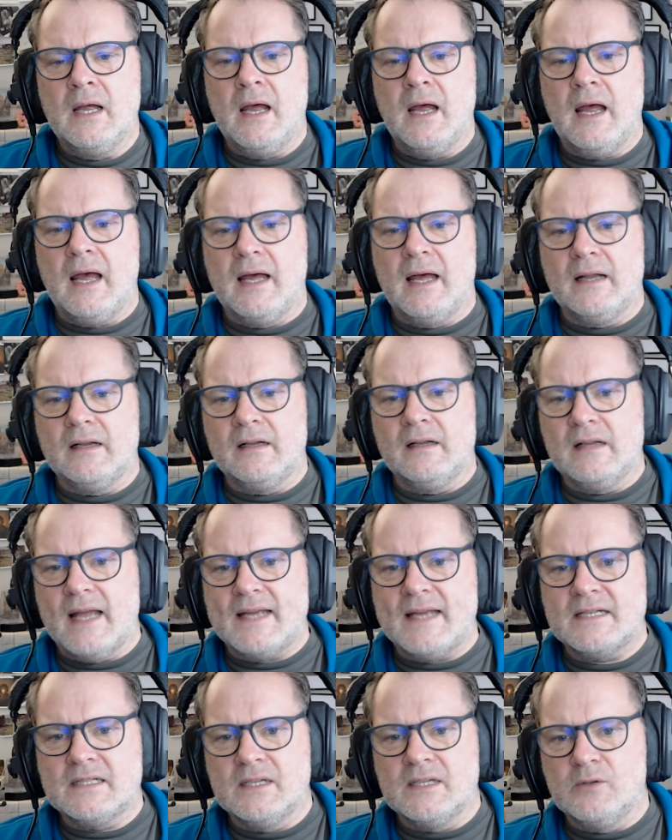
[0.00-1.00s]
and
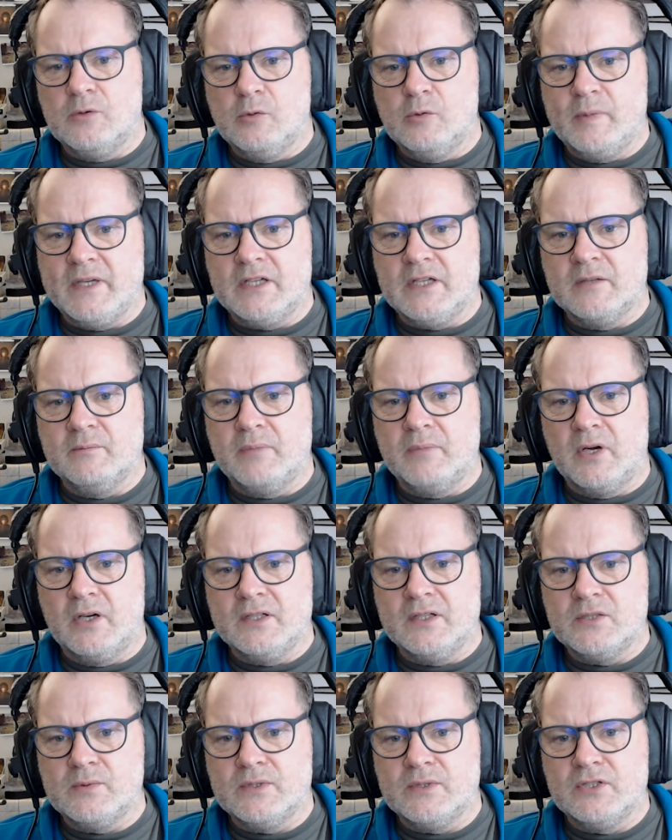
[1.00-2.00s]
Leicester will be
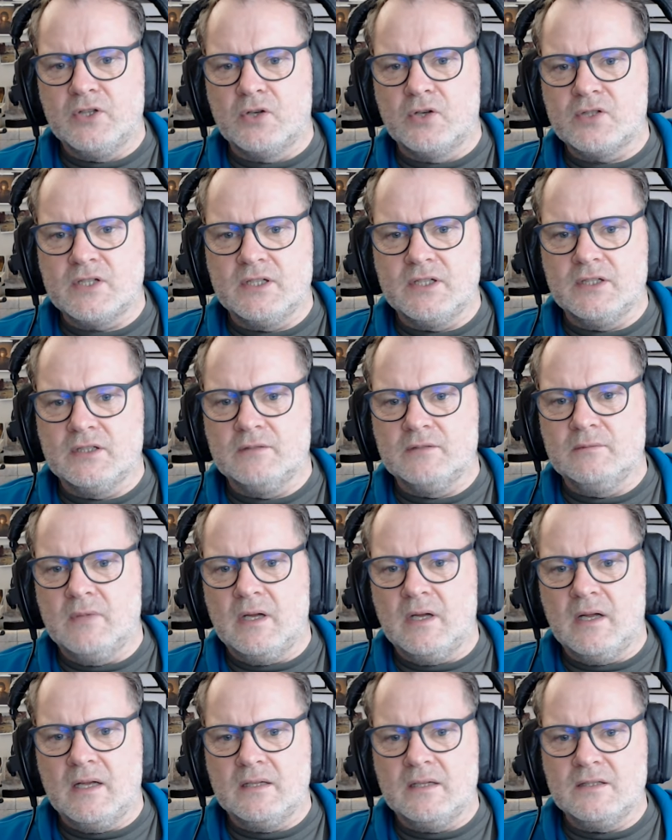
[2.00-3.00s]
combined with Nottingham
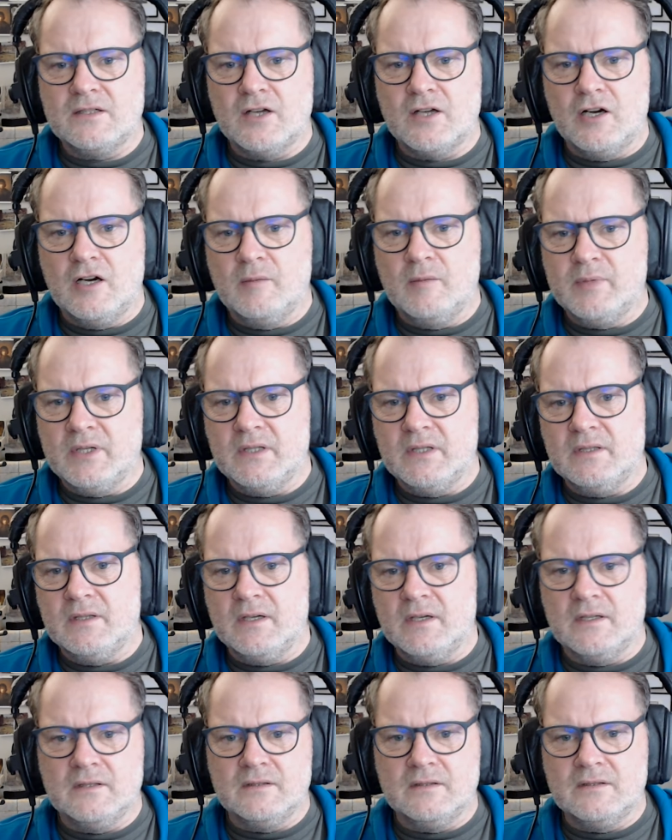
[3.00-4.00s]
and Derby
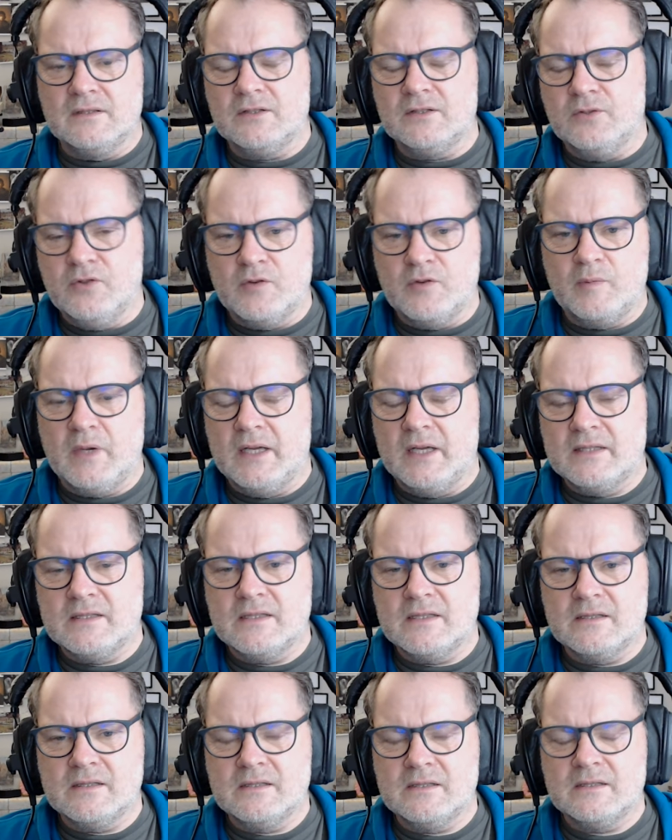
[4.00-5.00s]
and other
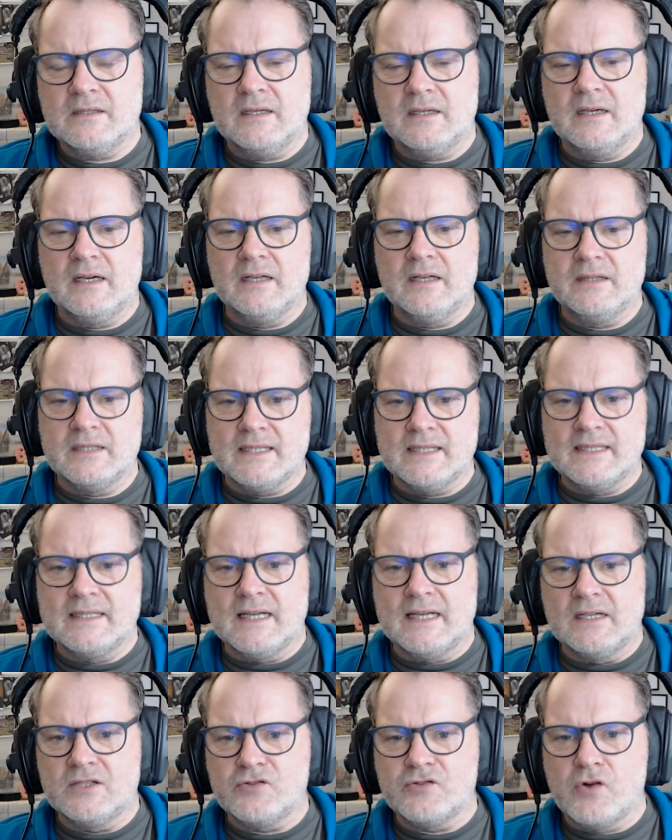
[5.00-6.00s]
places. Uh, the
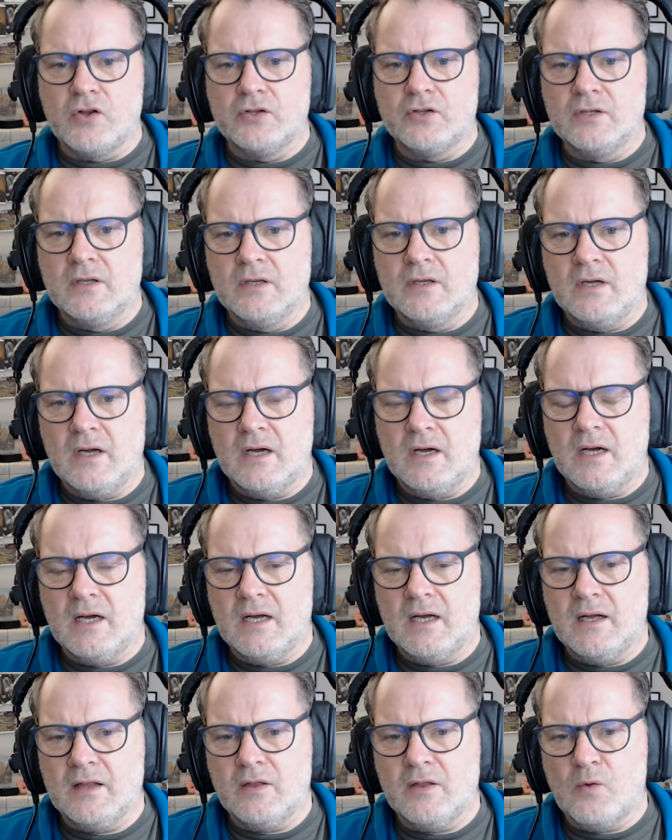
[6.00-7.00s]
details are on
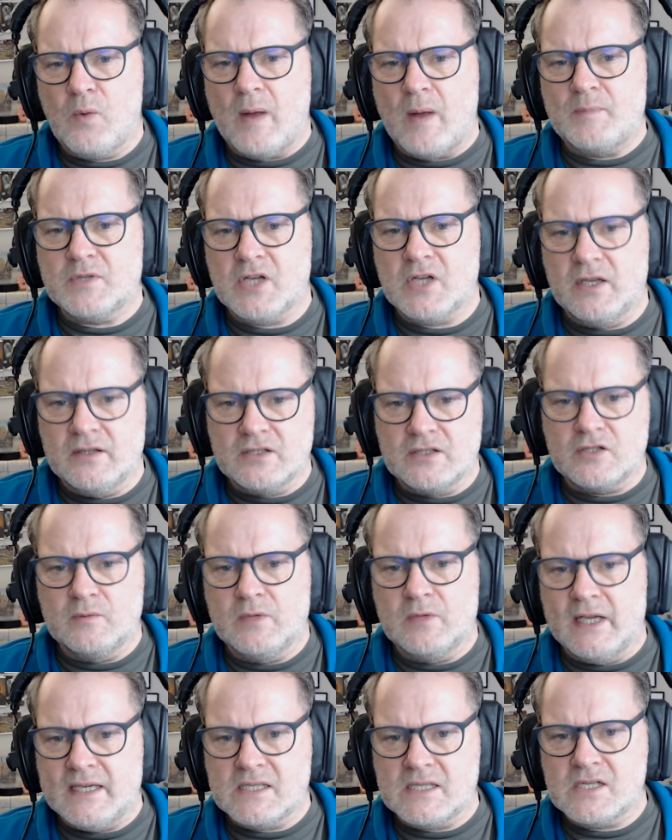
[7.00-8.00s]
uh, the website and some
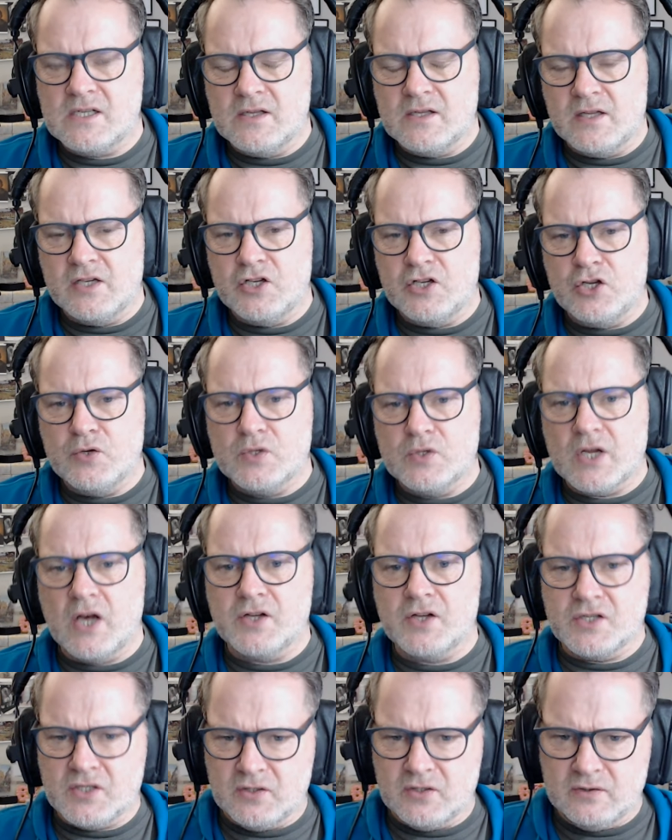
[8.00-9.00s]
links to the news
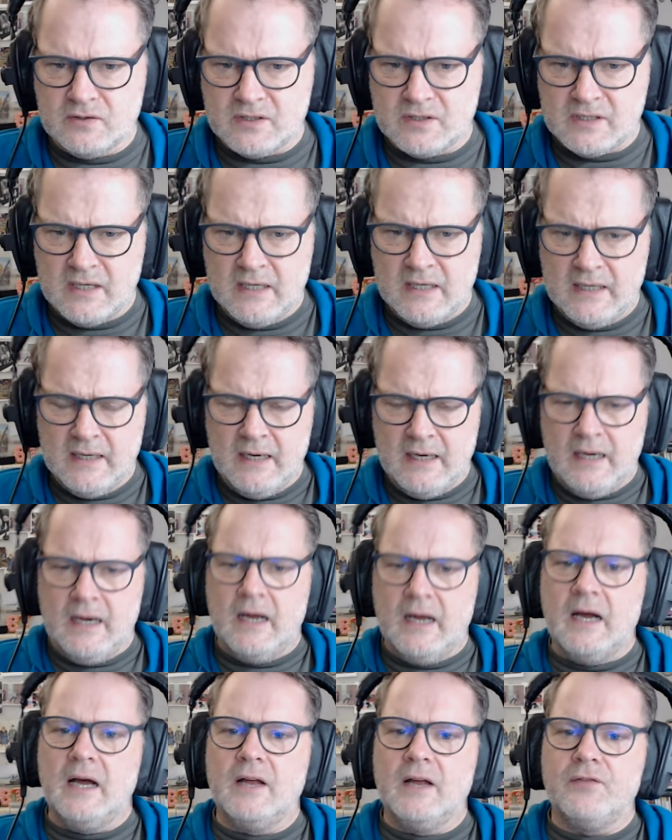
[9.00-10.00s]
articles
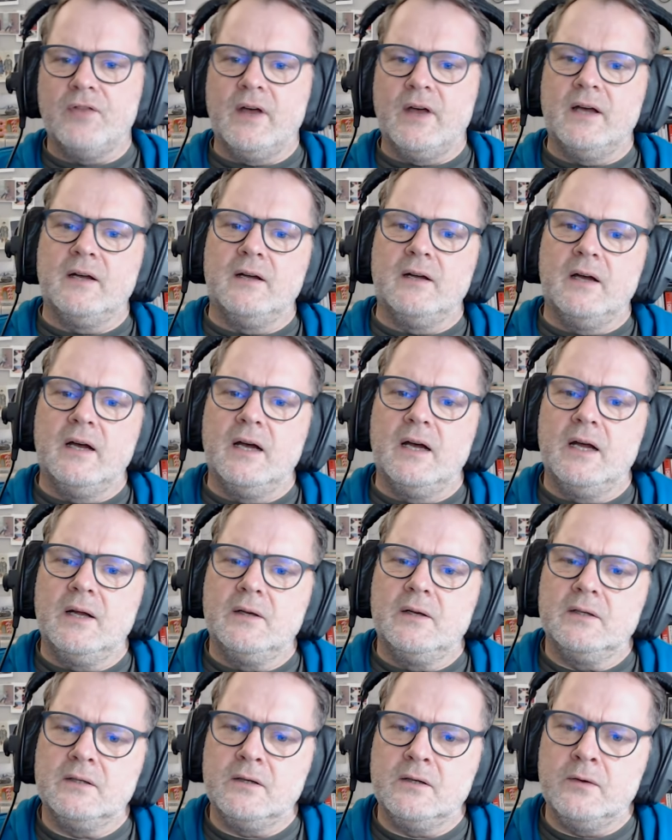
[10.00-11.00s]
uh, that uh,
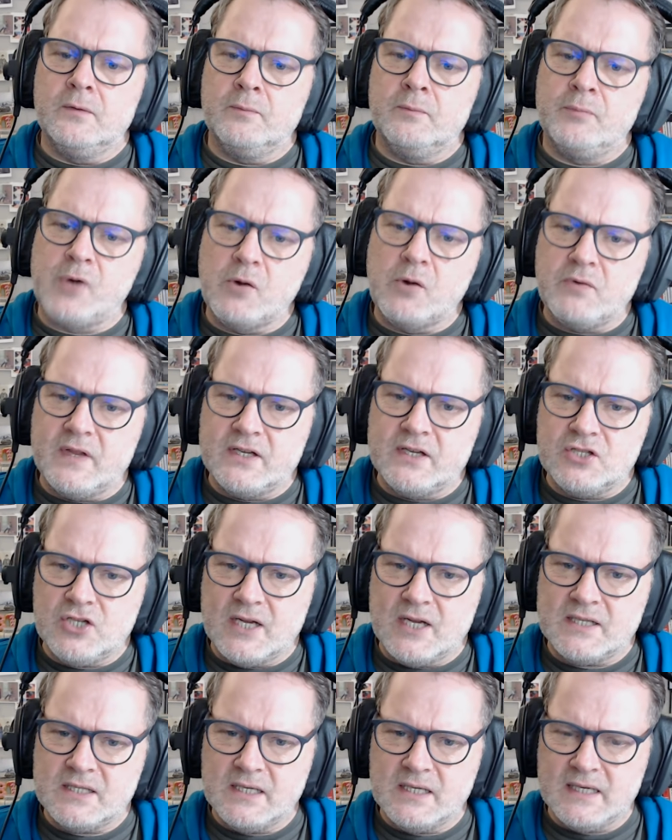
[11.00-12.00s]
broke this
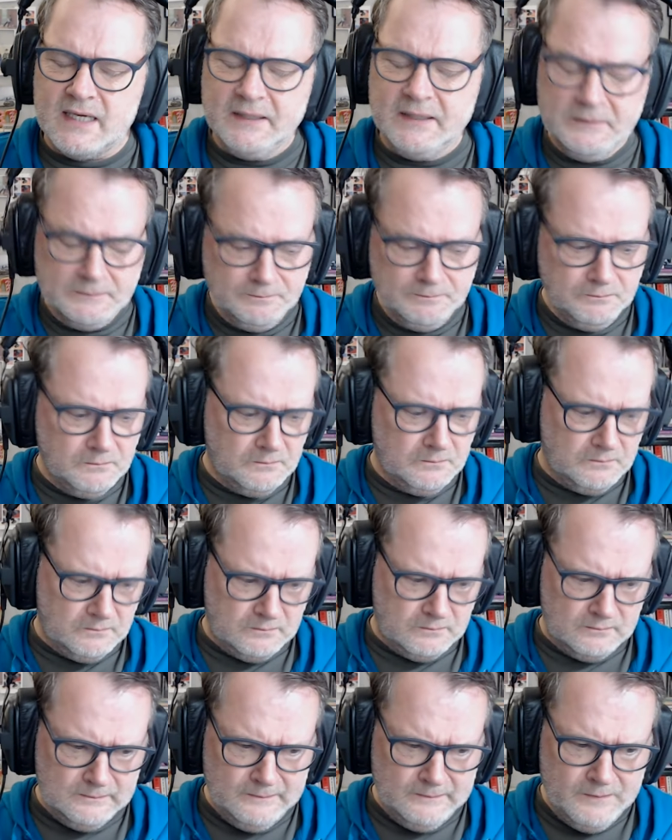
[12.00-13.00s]
yesterday.
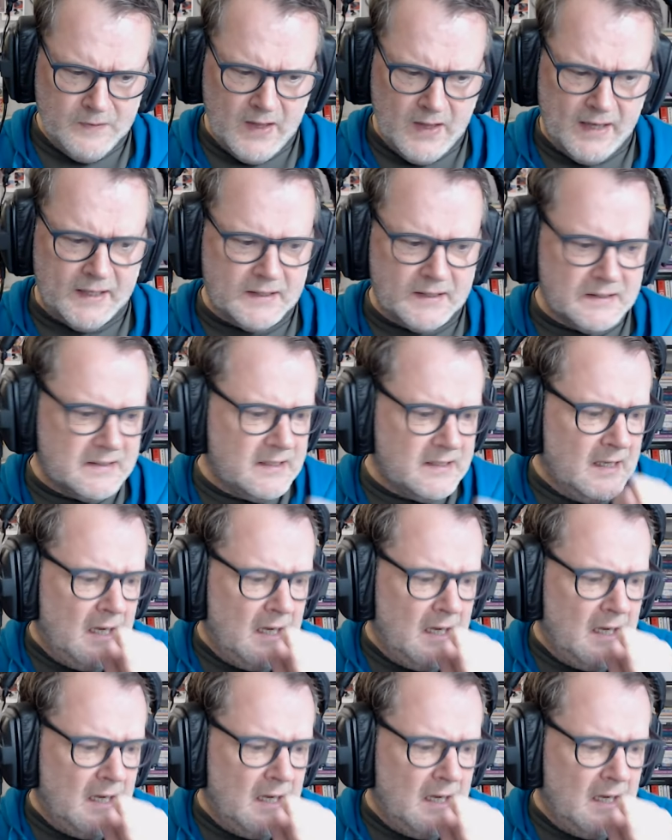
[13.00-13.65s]
And